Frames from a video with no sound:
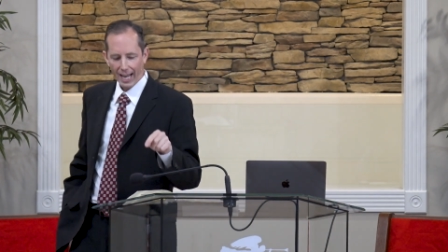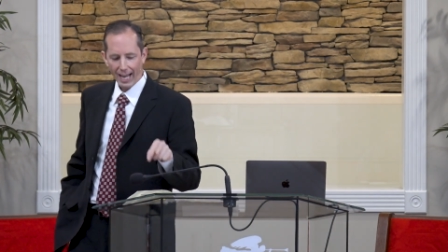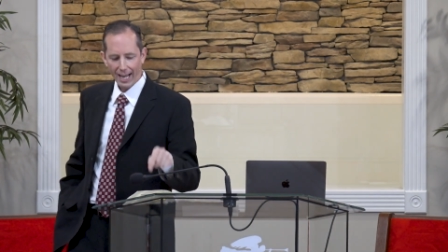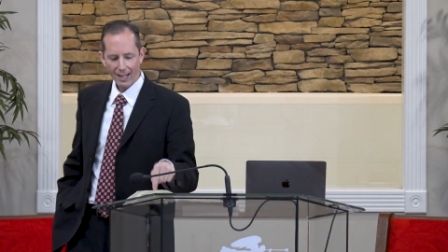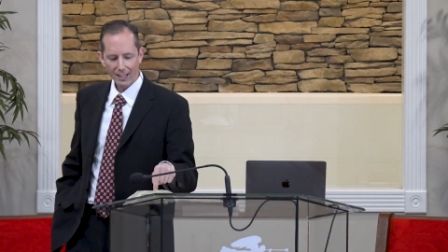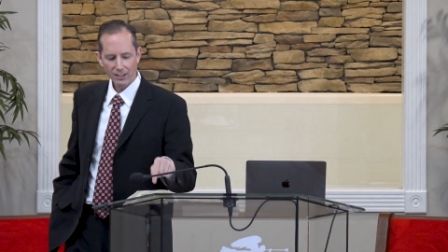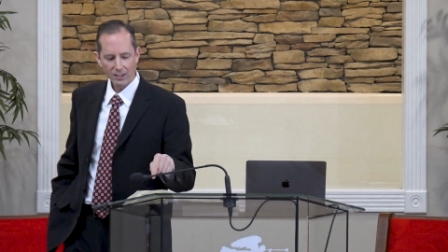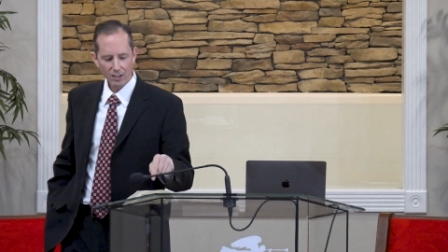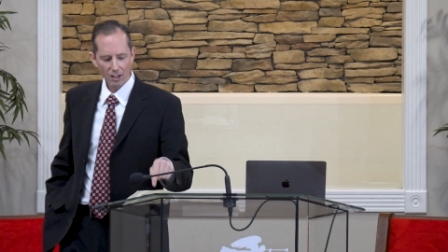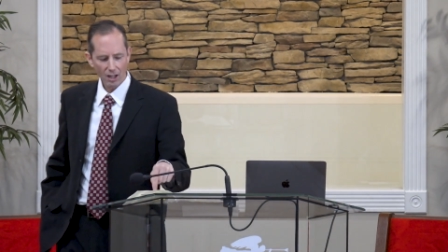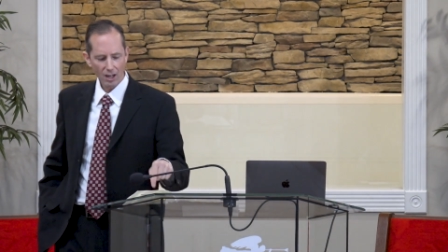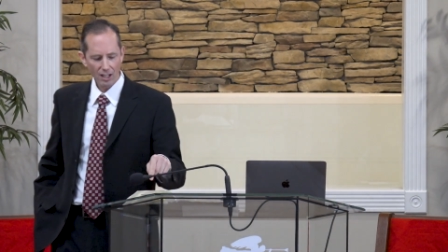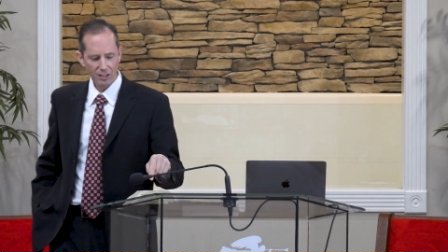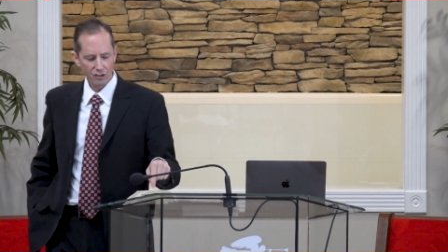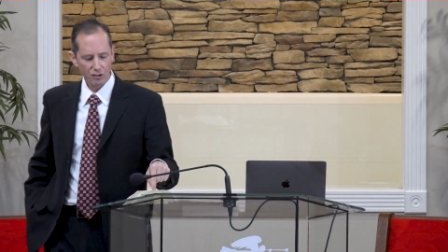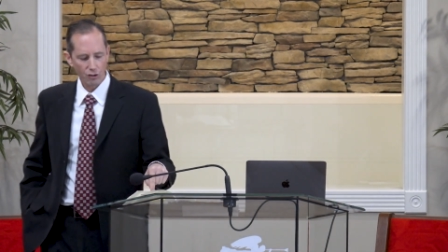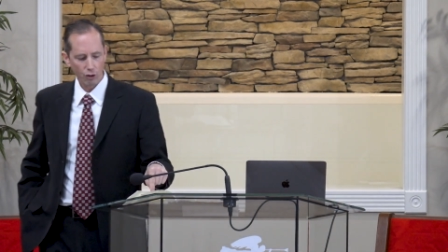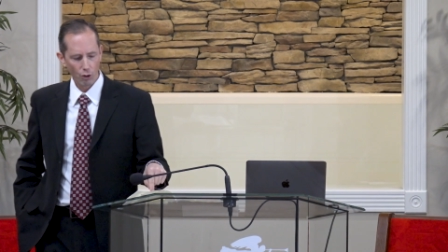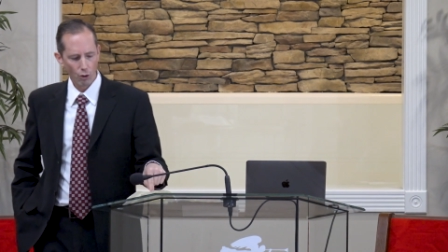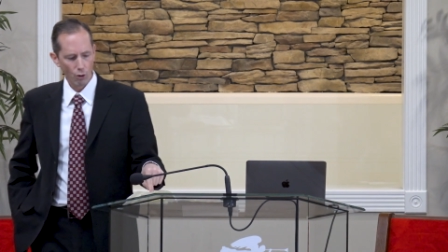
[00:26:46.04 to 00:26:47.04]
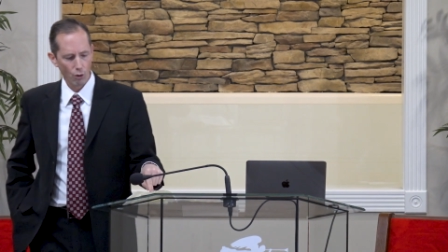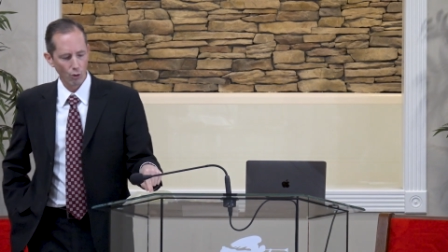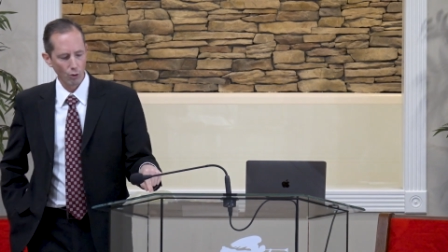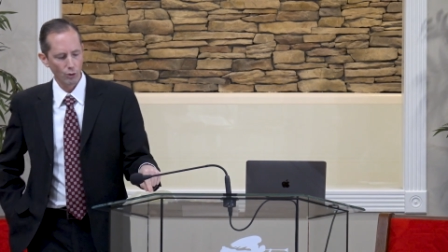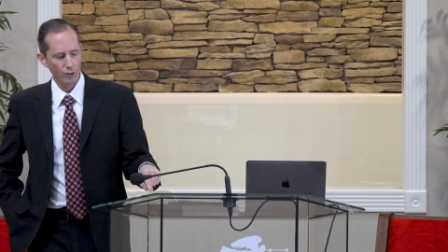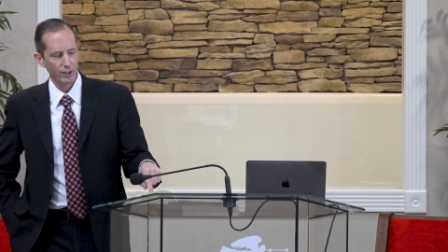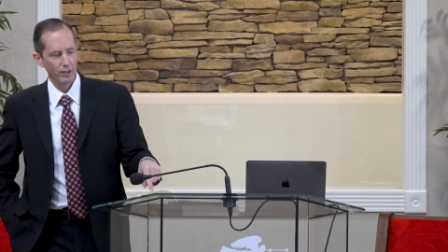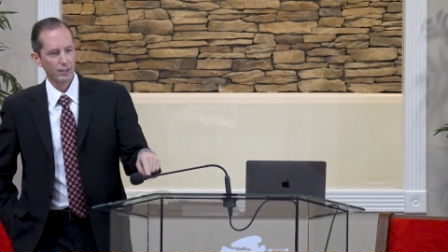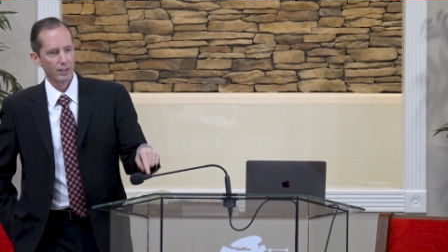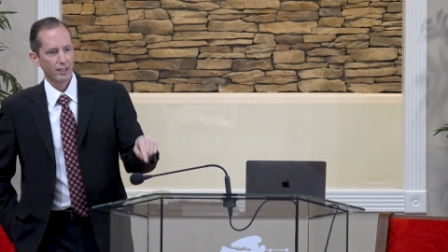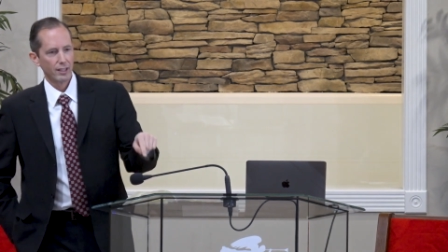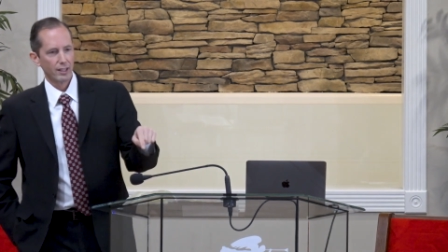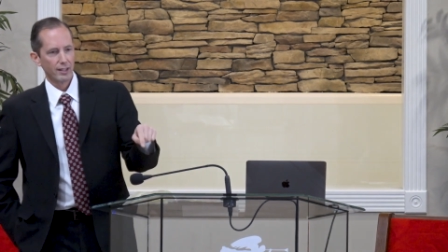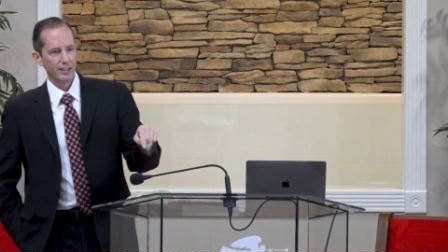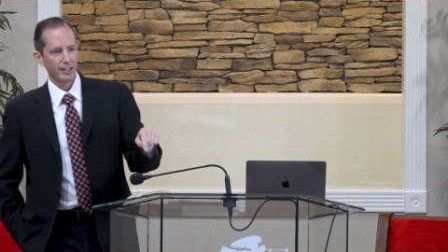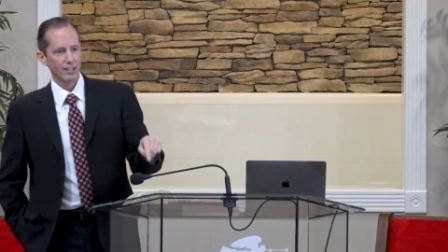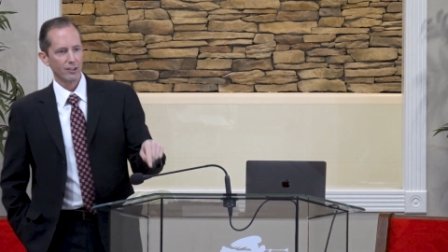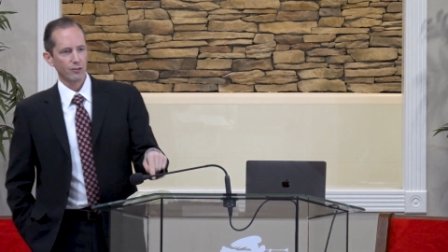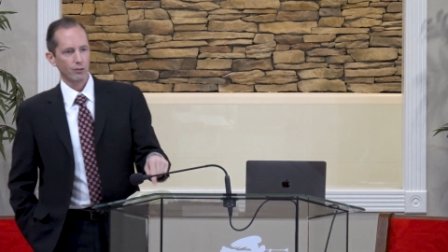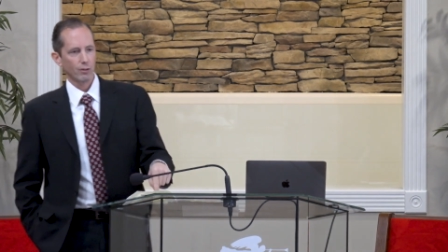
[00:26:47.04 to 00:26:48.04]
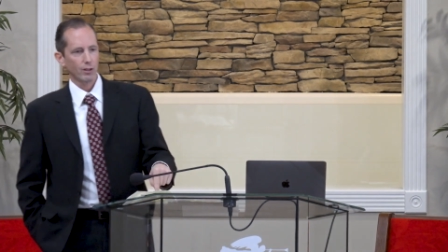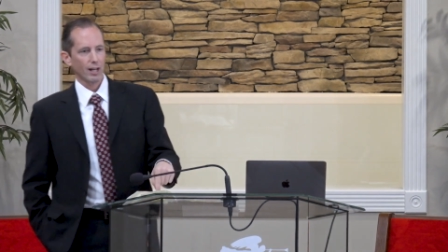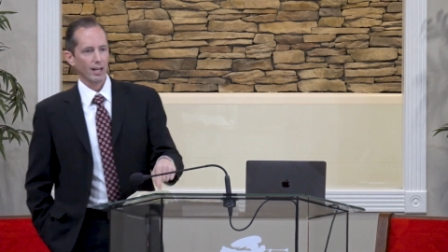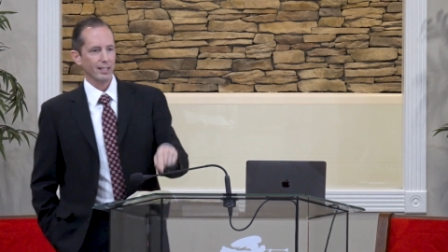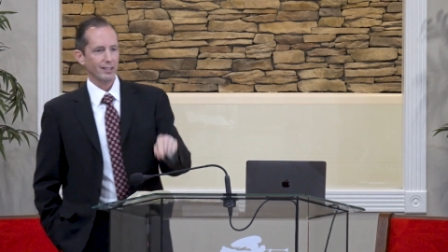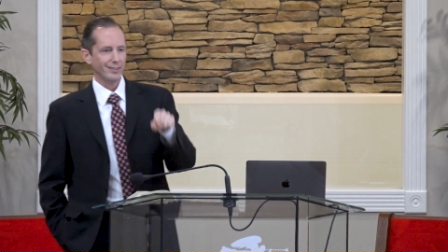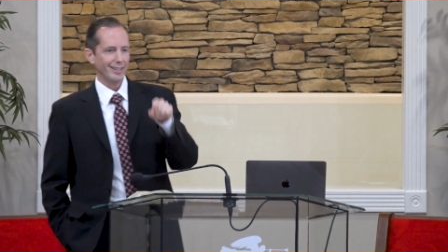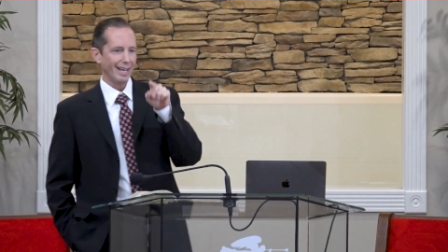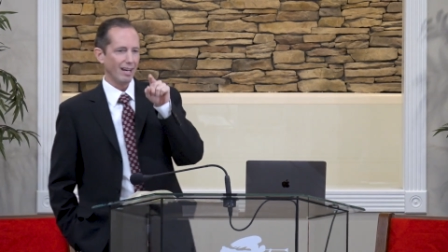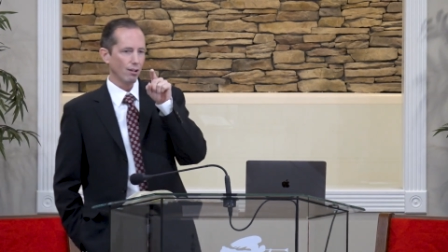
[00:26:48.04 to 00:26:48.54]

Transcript: Had God told the Israelites